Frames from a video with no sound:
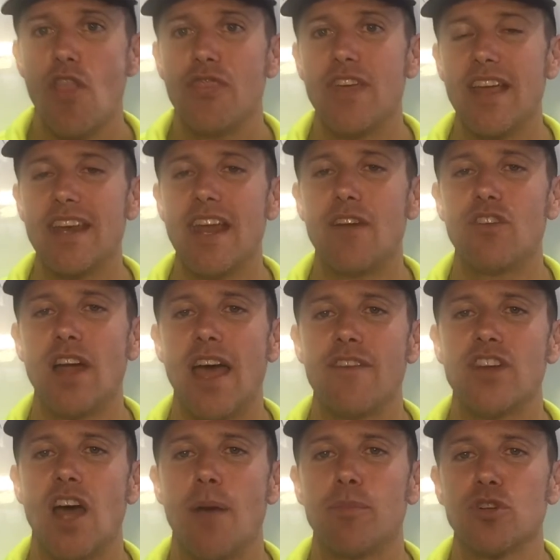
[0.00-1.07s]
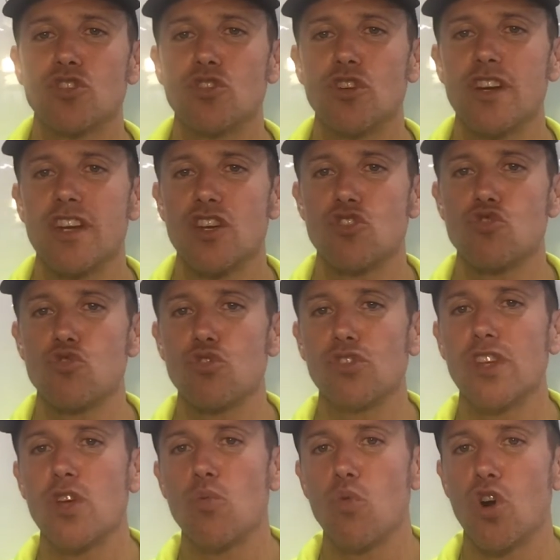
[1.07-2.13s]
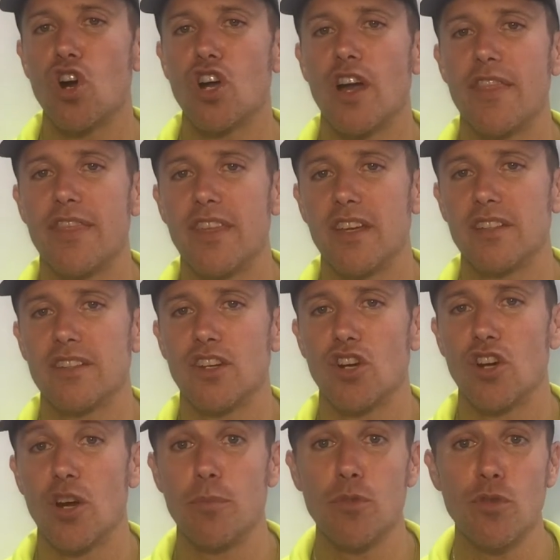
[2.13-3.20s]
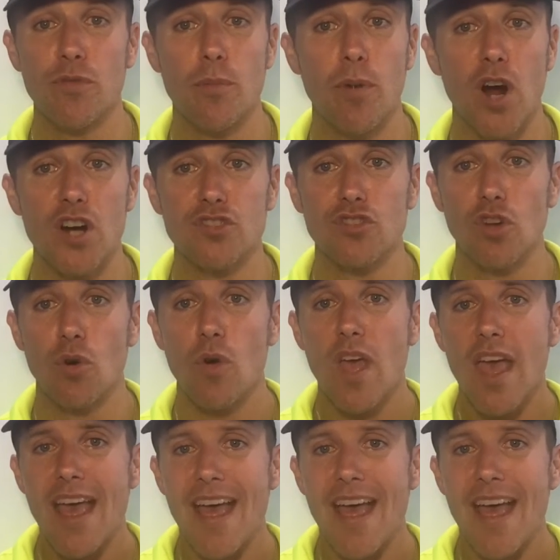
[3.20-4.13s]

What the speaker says: They never have an opportunity to truly work on things that are going to move the bar. So